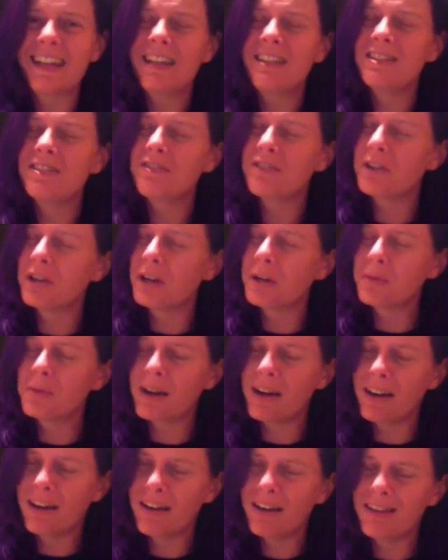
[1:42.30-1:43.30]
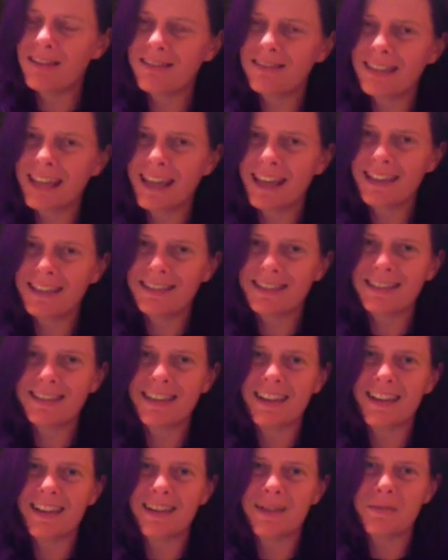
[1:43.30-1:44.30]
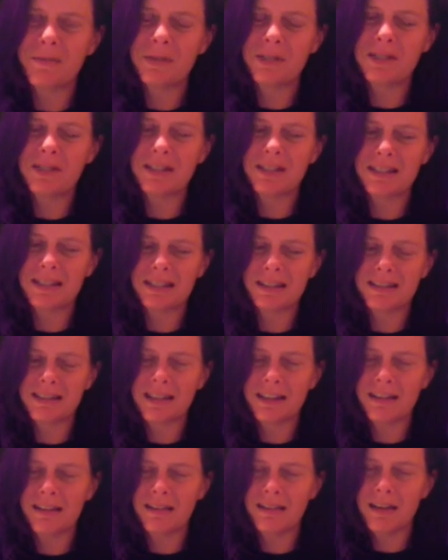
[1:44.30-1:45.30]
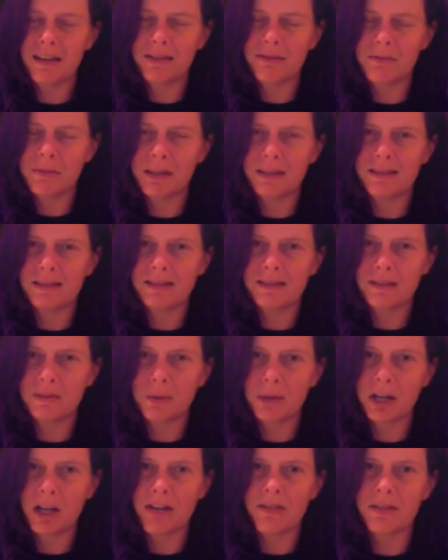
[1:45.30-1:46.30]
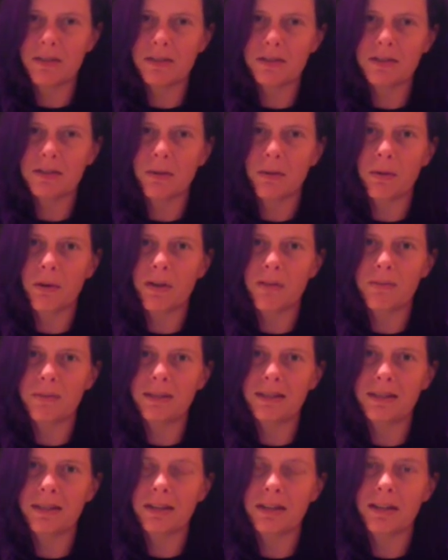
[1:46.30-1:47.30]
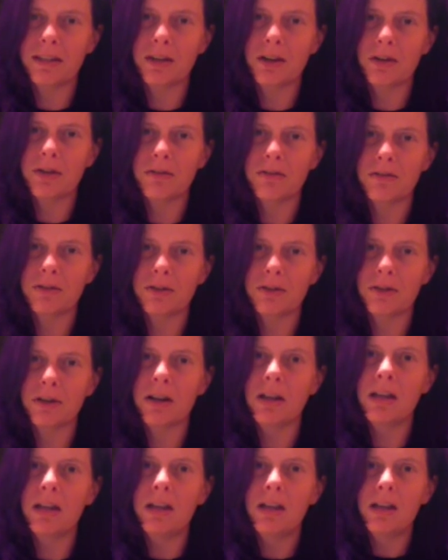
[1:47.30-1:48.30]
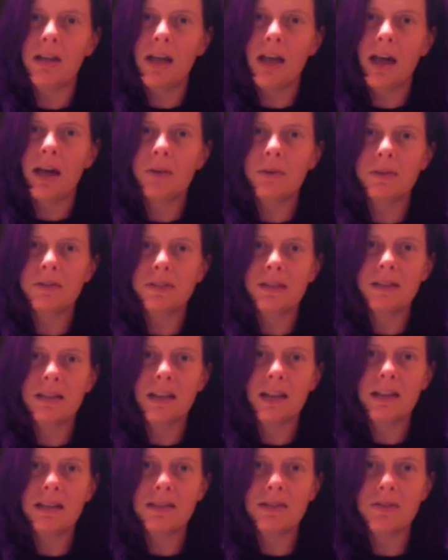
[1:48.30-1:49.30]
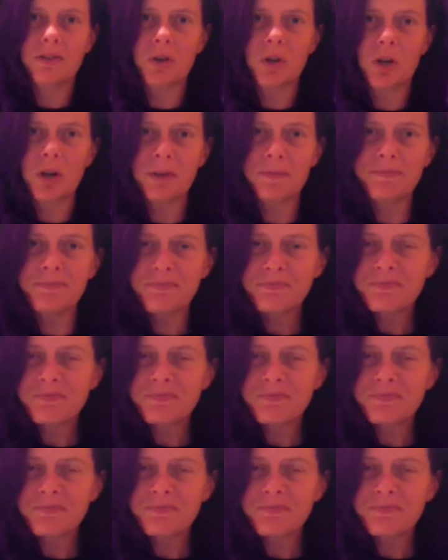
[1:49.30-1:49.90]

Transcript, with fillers: it's a very rare case, and she's going to take a lot of months to recover, so I've been taking care of her house and cats for her.